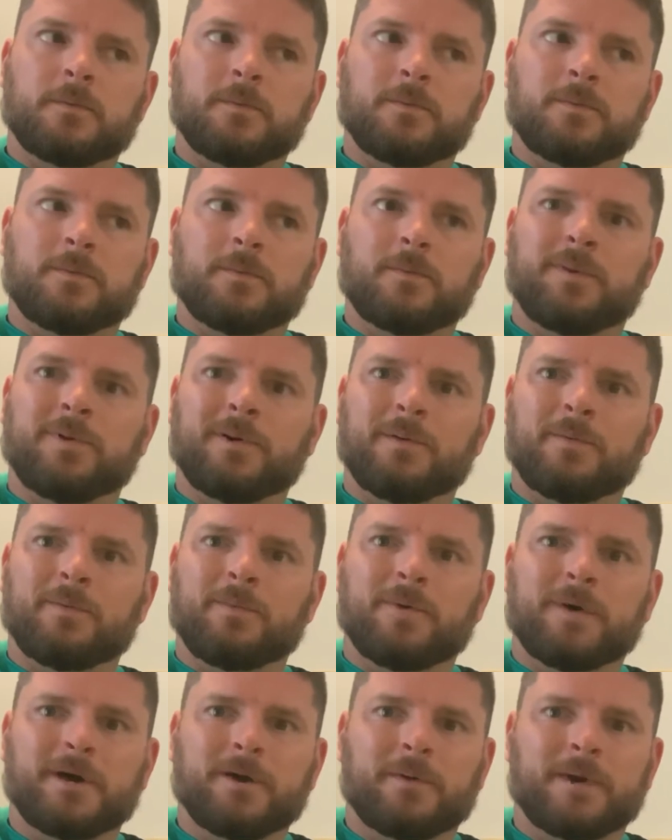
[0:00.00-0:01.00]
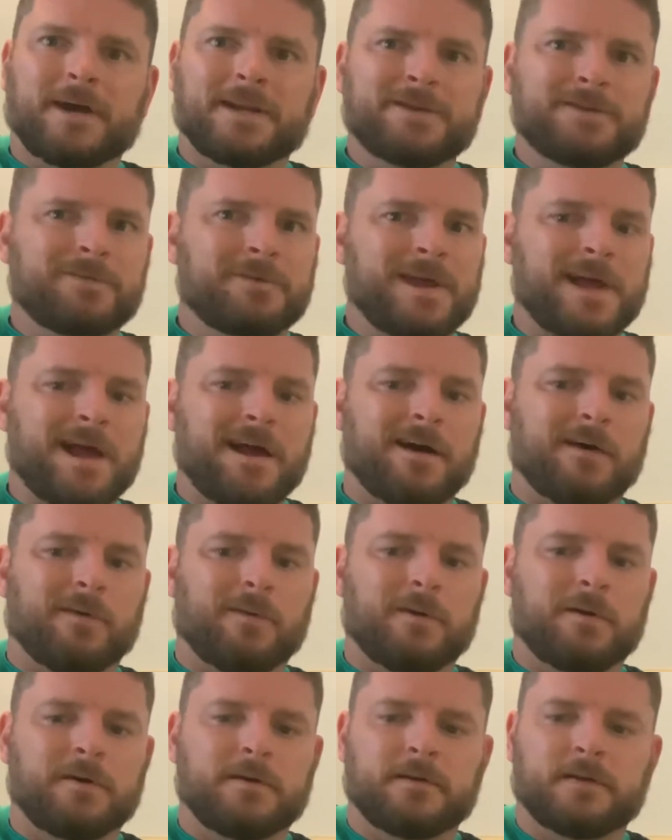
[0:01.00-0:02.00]
What do I do
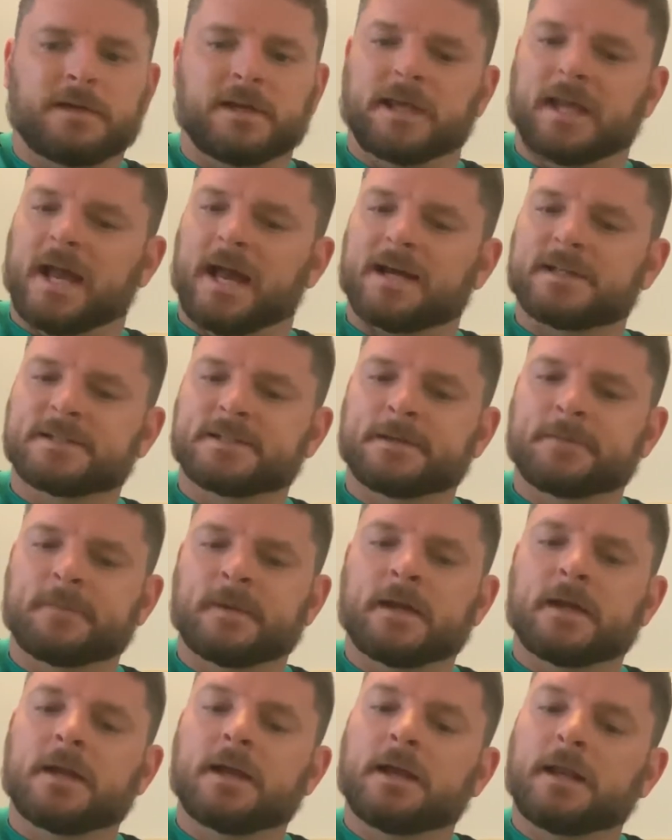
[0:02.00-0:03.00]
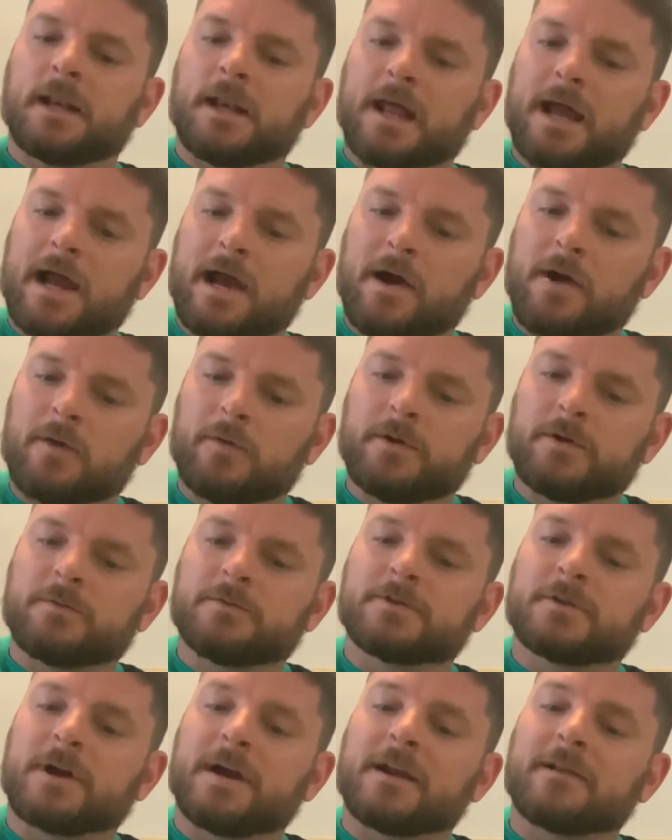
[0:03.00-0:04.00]
now? He asks. Now you
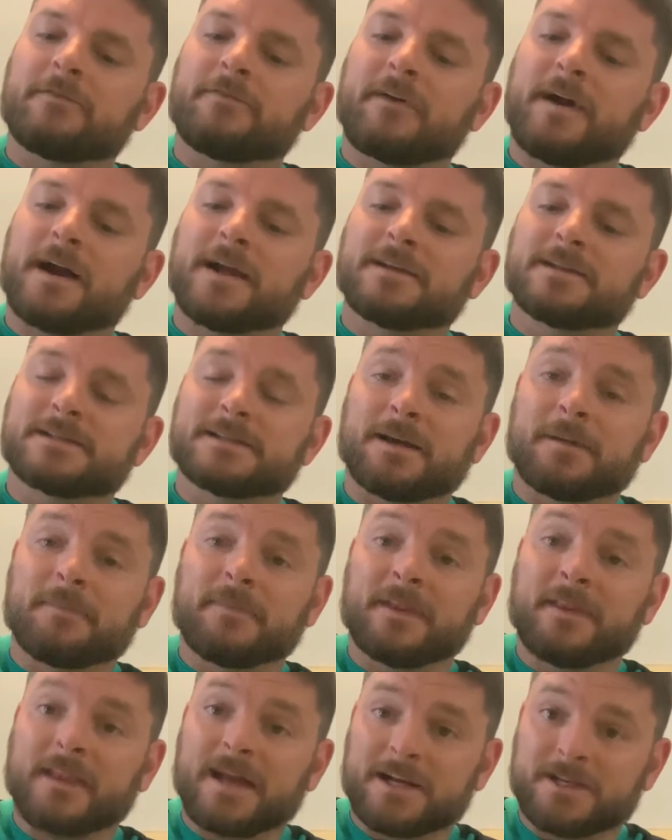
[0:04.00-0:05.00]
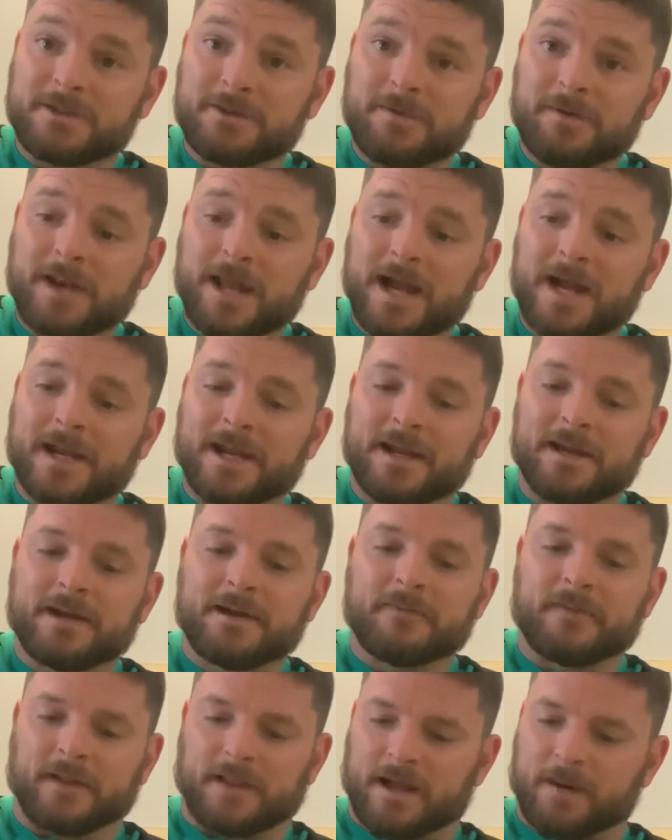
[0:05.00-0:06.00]
try to find something that you like,
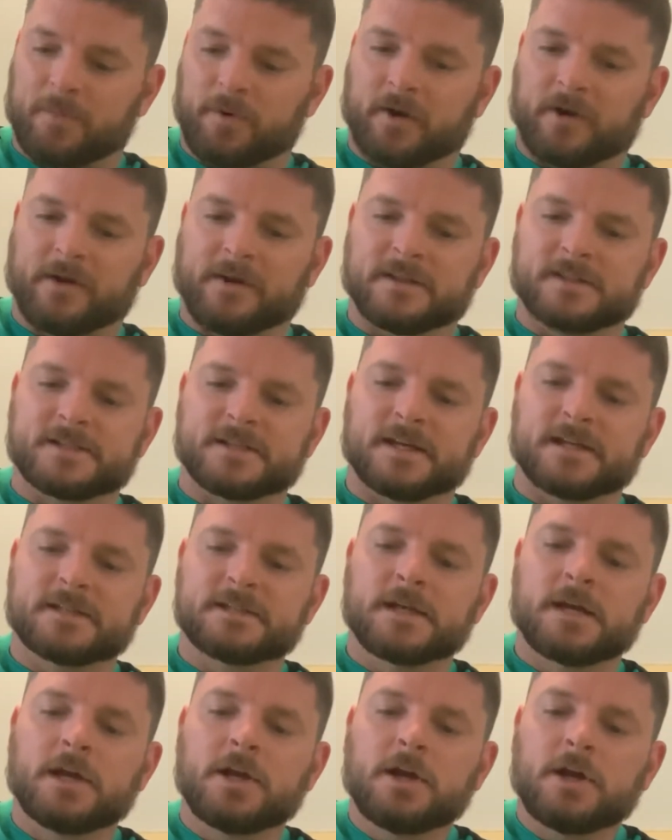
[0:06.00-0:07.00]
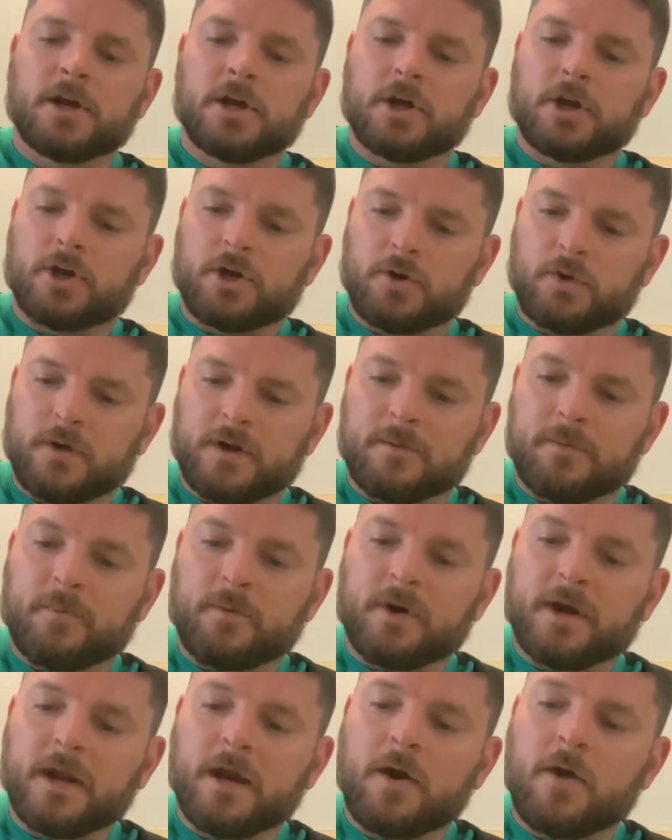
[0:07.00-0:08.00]
the librarian says. You can
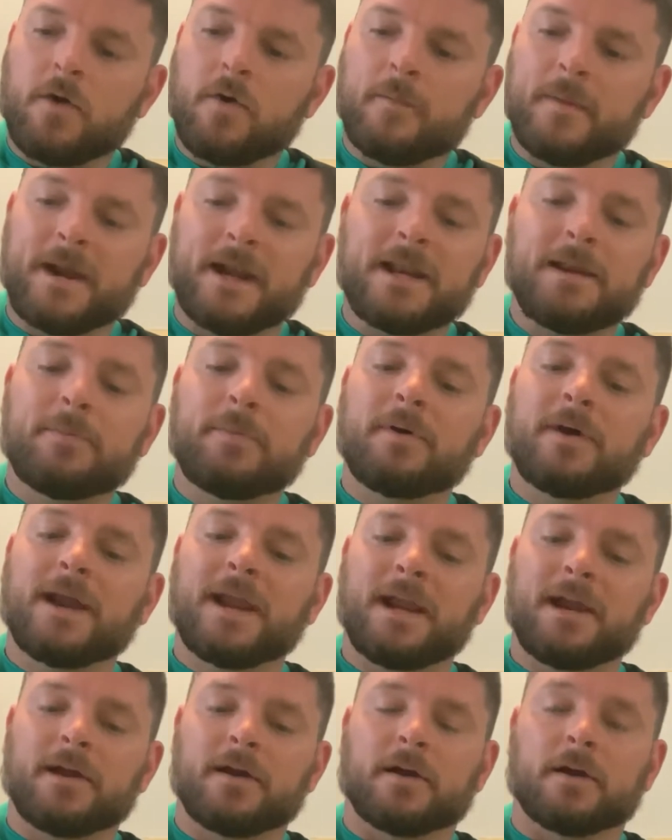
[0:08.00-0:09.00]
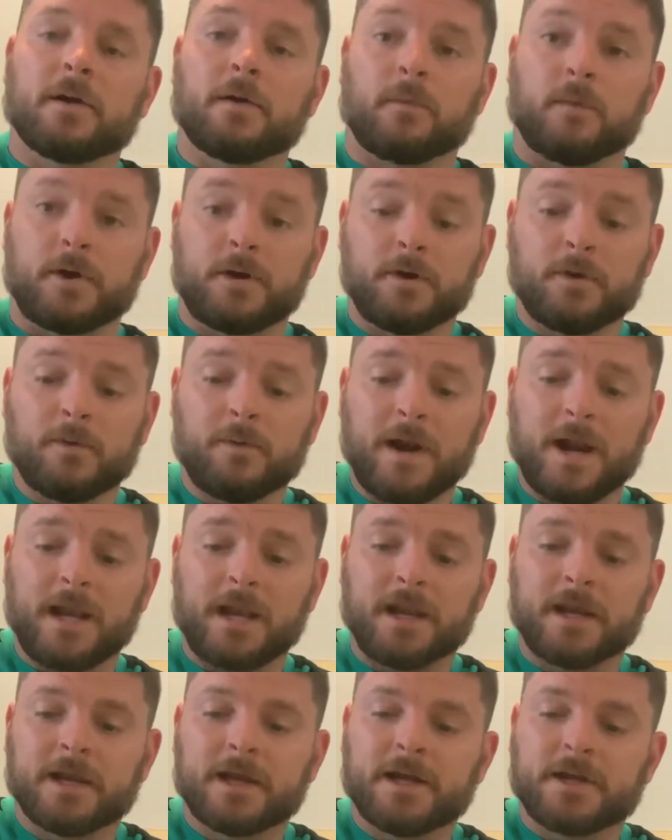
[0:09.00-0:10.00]
bring home any book here. When you're
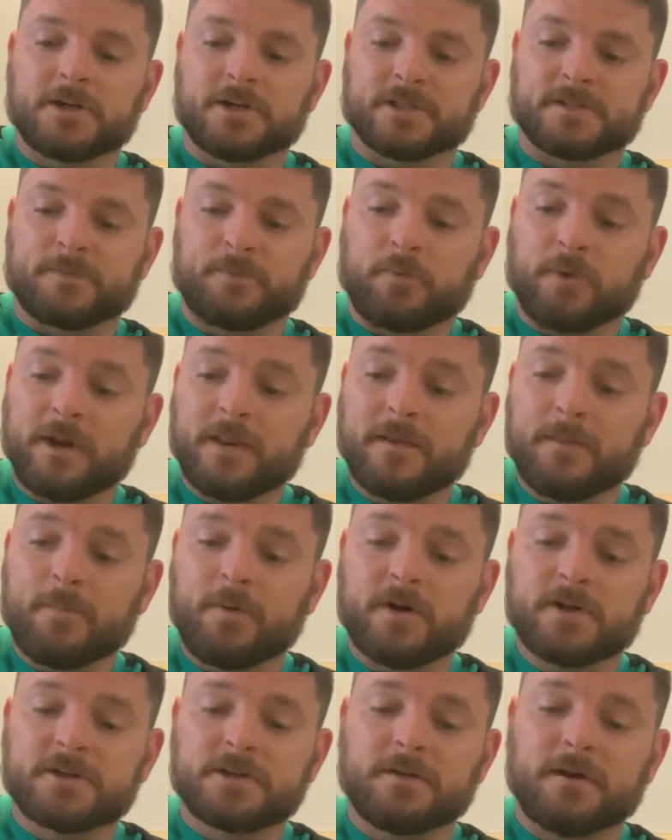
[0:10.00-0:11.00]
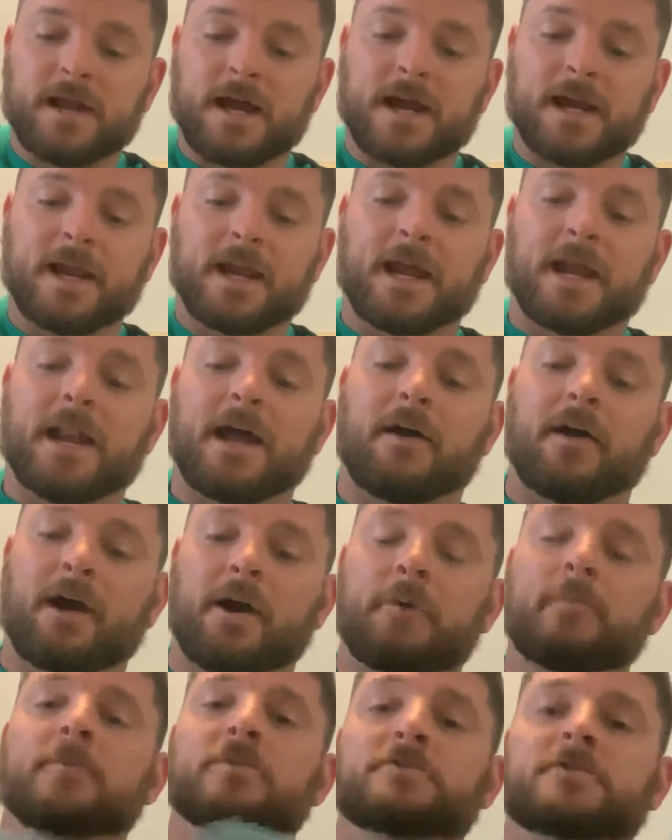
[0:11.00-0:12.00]
ready, just bring the books you like and I'll
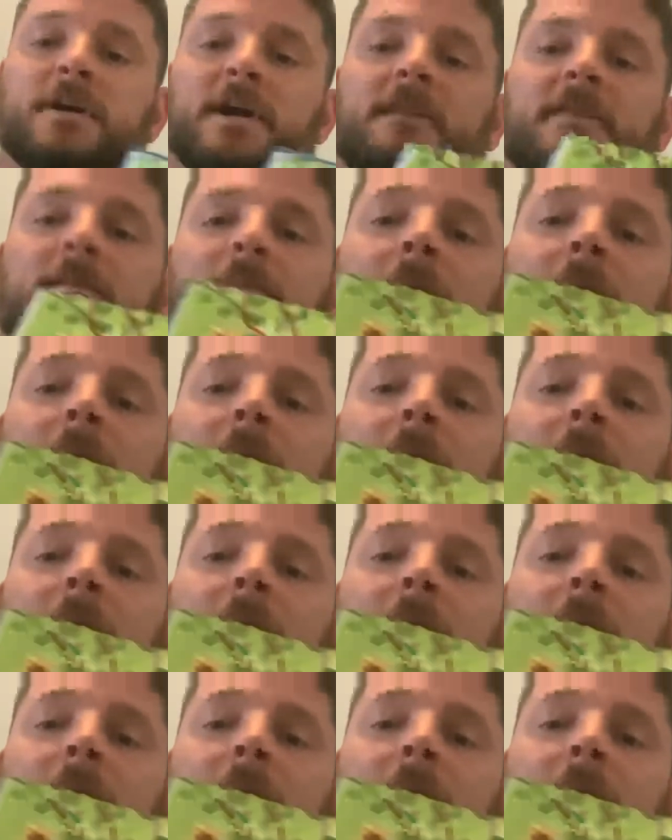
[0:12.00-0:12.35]
help you check them